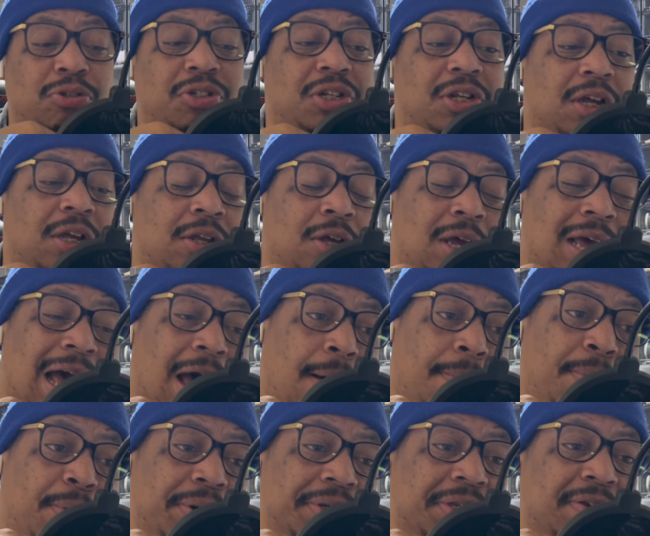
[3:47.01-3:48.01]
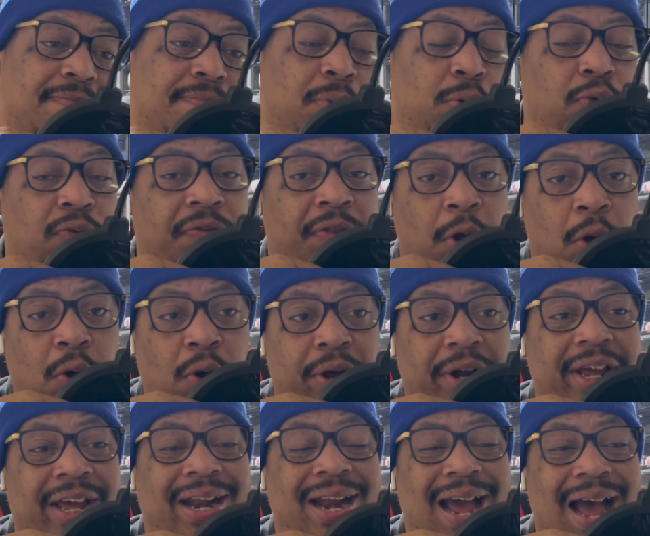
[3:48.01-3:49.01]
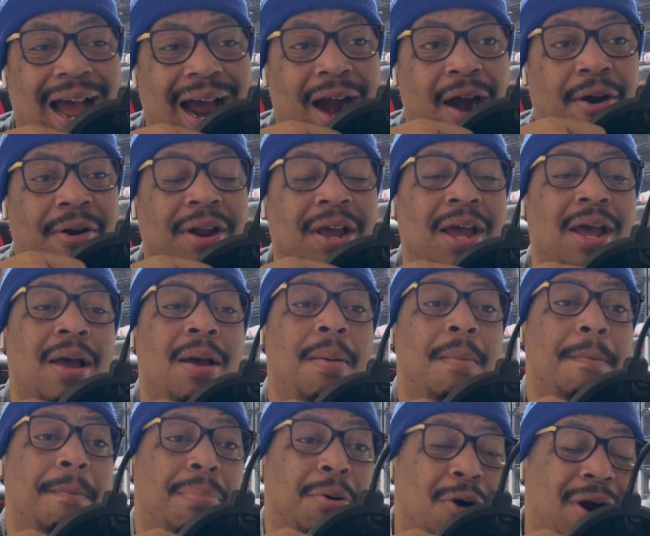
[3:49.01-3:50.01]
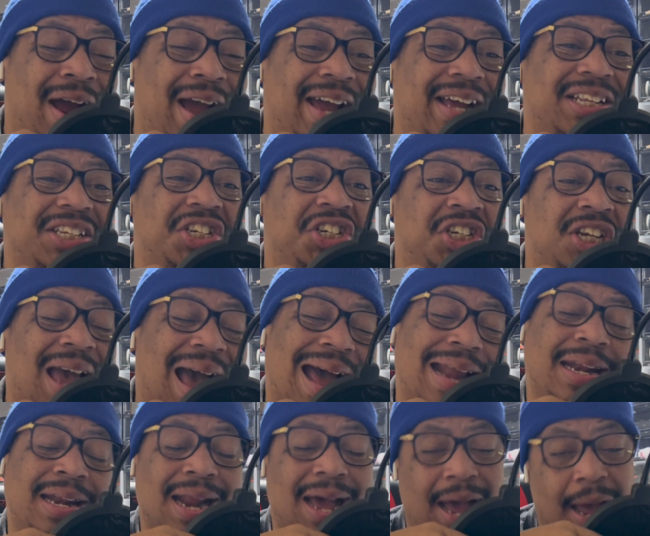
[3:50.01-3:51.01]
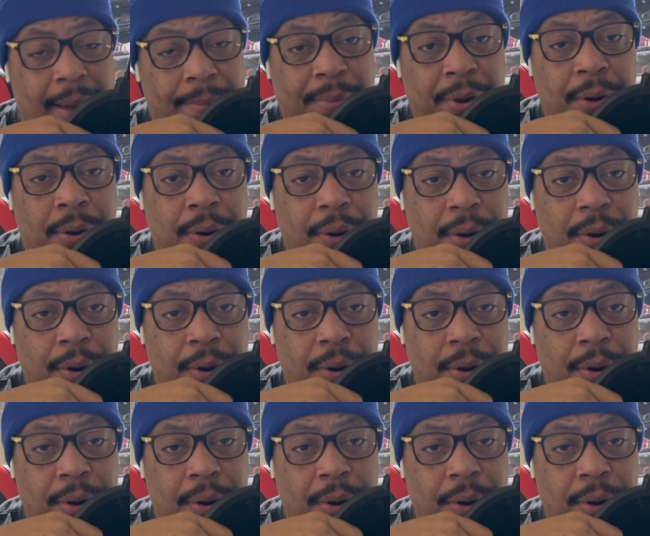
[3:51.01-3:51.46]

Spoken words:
The Cowboys have moved on and hired Brian Schottenheimer